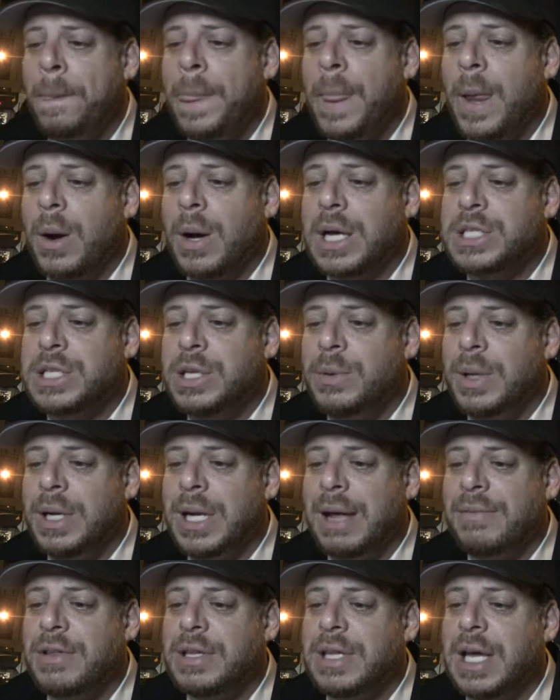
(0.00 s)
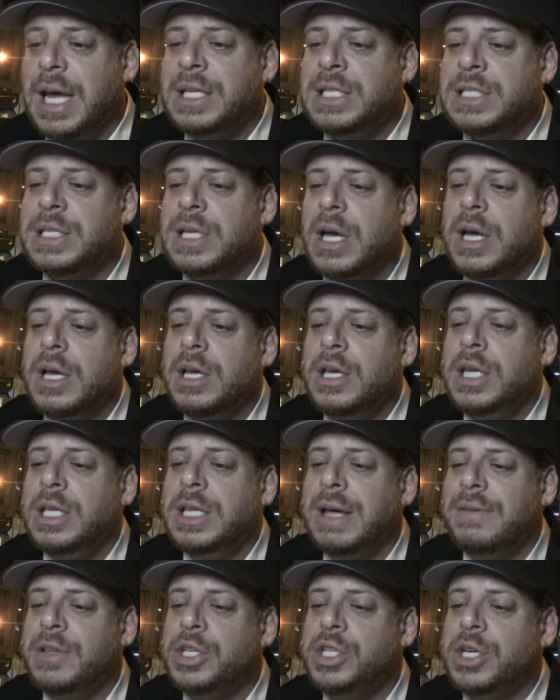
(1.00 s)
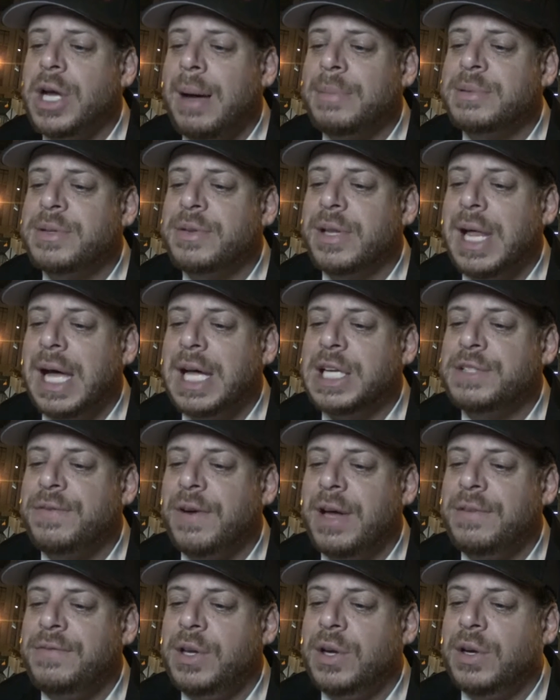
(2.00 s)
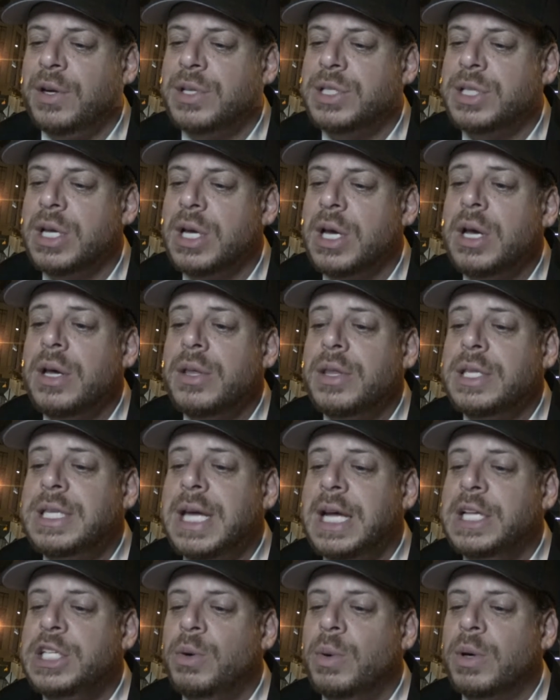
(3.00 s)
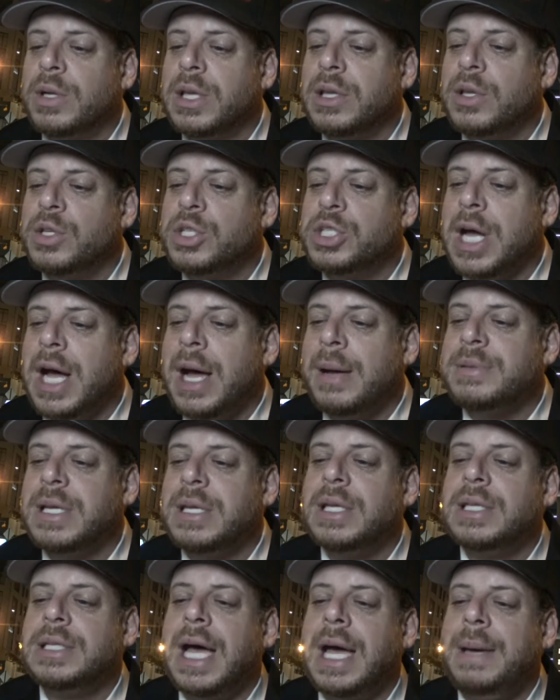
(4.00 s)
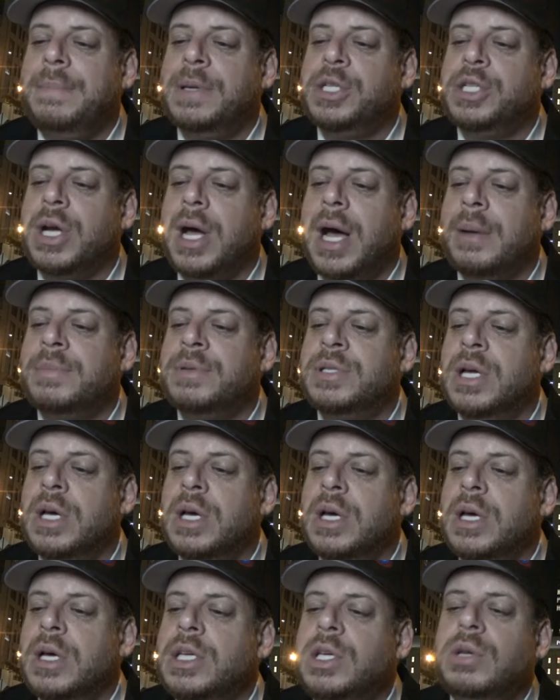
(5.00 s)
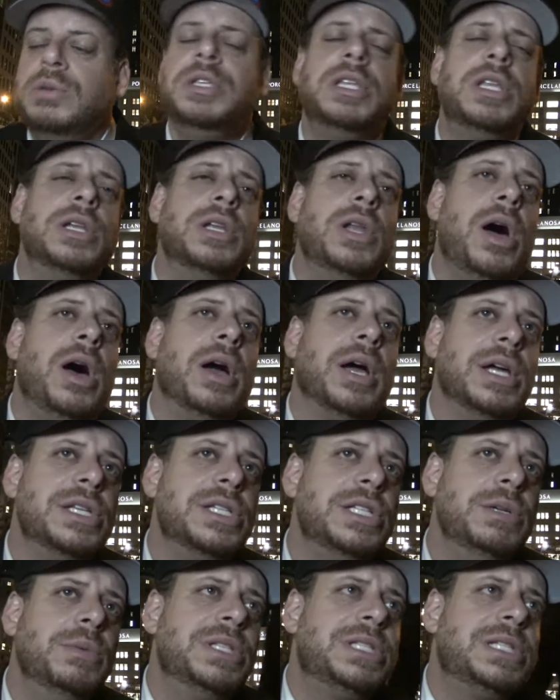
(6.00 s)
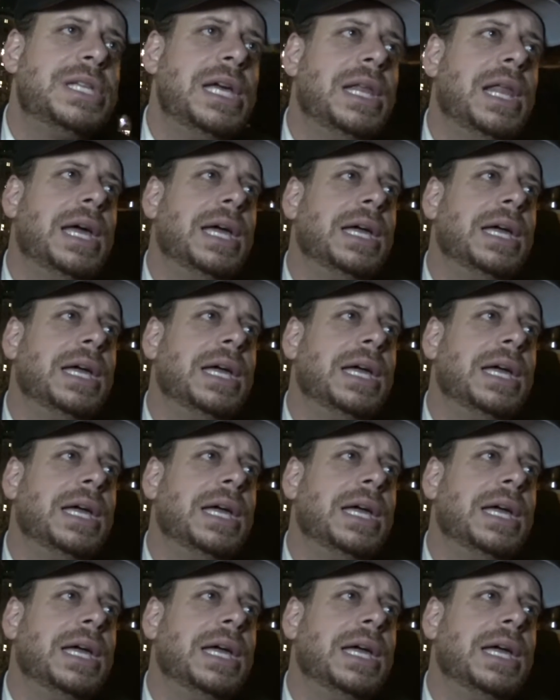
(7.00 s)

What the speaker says: Okay, so you need to have the dates, you need to have the jobs in the last 5 years, the dates you worked at those jobs, and the type of jobs you did the longest. You would say